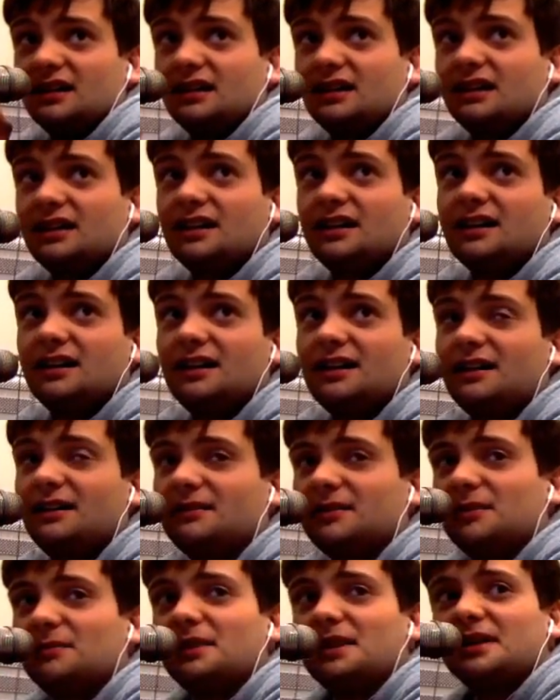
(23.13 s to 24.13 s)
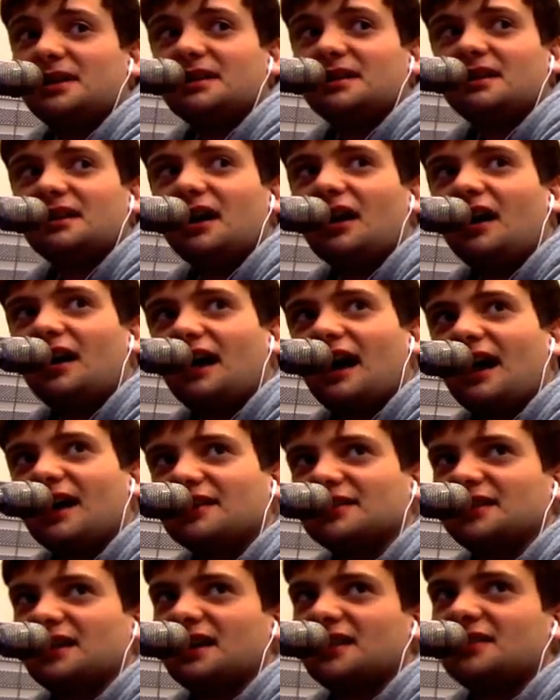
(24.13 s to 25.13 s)
You mean not
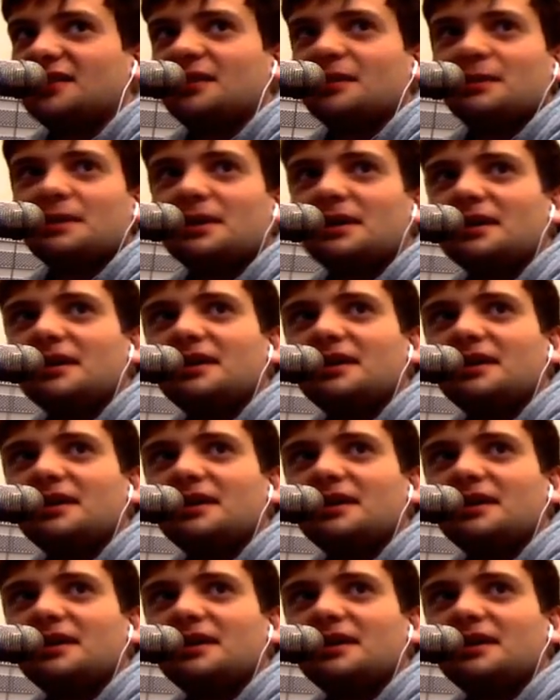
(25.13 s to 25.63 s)
as sad topic?